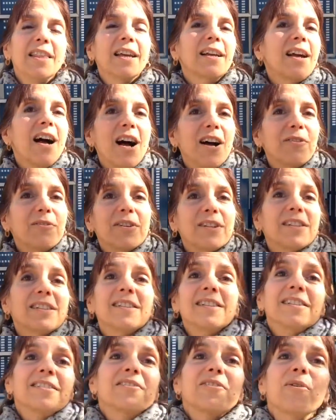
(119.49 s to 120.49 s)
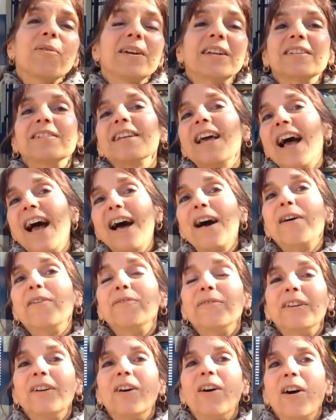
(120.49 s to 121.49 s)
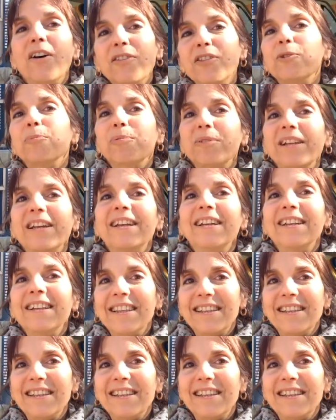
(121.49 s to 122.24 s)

that Congress is going to have on their plate